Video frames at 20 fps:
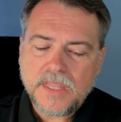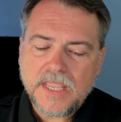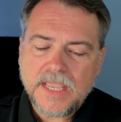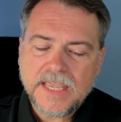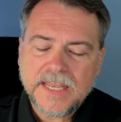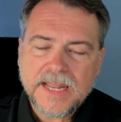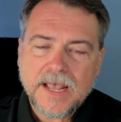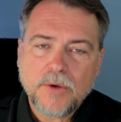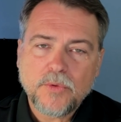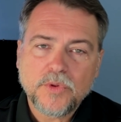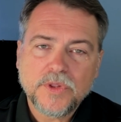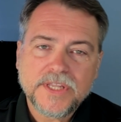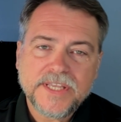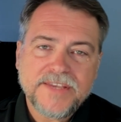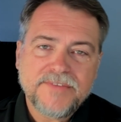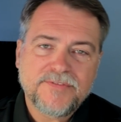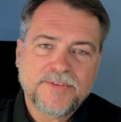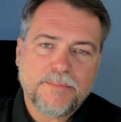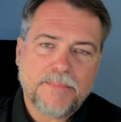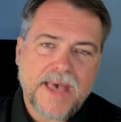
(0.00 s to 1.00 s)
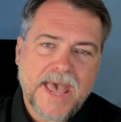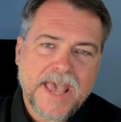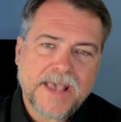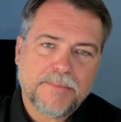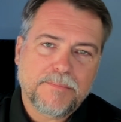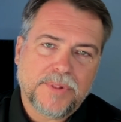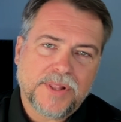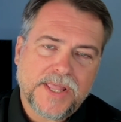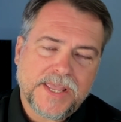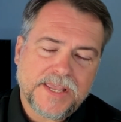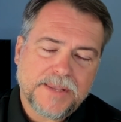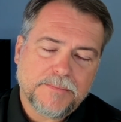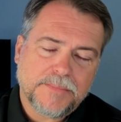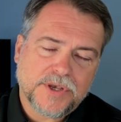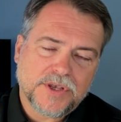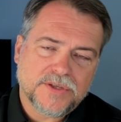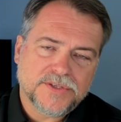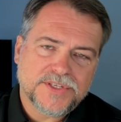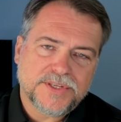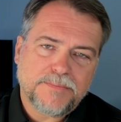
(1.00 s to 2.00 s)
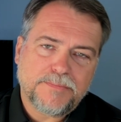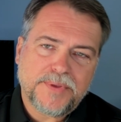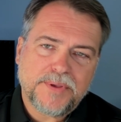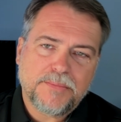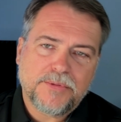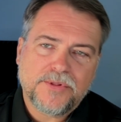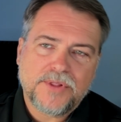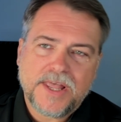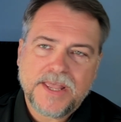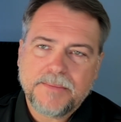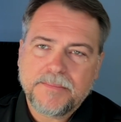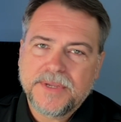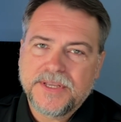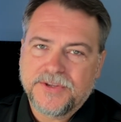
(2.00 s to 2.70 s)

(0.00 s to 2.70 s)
and I will leave the back blank because some people like me